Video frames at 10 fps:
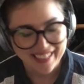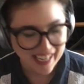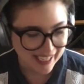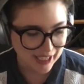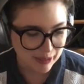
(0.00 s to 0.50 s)

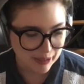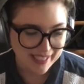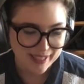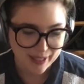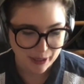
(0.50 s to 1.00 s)
That
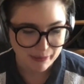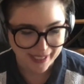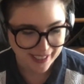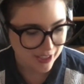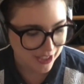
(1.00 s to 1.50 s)
means so
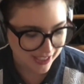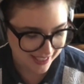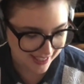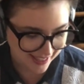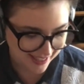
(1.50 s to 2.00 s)
much,
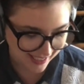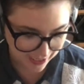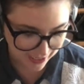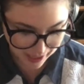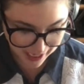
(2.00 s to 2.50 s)
because
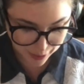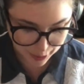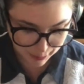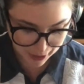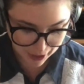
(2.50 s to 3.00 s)
I try
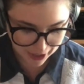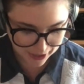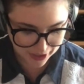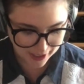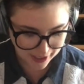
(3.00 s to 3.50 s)
super
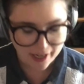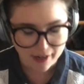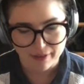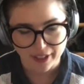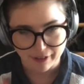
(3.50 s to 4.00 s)
hard to kind
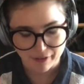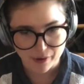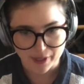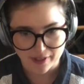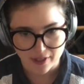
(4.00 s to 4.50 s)
of really
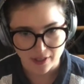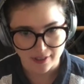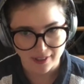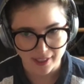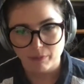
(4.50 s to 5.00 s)
focus
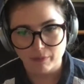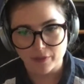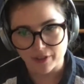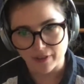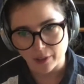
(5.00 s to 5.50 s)
on
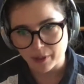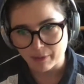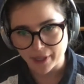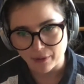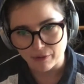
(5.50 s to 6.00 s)
developing
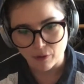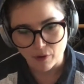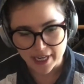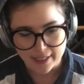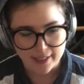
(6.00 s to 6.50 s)
my own
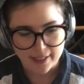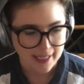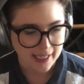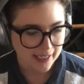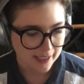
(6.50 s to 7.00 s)
voice
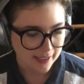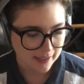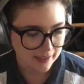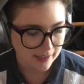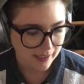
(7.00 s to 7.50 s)

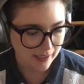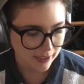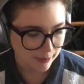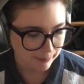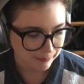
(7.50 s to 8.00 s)
and
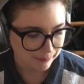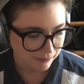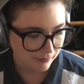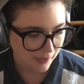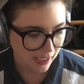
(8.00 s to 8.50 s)

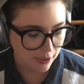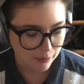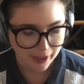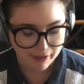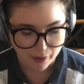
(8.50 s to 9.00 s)
kind of
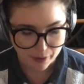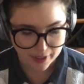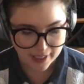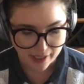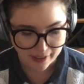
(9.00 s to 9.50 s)
really
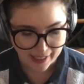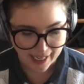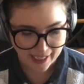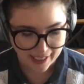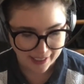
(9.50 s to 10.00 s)
focusing on
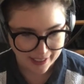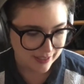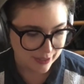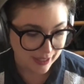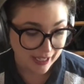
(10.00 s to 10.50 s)
that. And
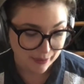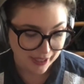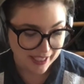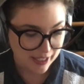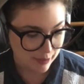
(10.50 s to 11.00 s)
so that
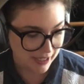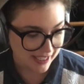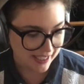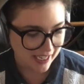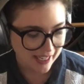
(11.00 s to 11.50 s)
really does mean a
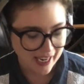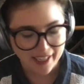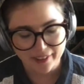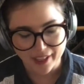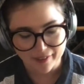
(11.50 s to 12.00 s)
ton. I
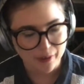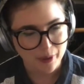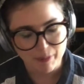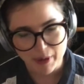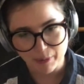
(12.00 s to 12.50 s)
love it
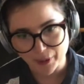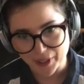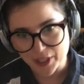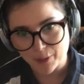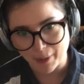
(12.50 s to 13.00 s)
when people are
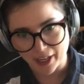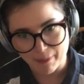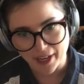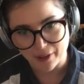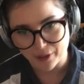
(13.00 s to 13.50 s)
inspired
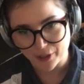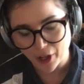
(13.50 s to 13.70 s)
by other doll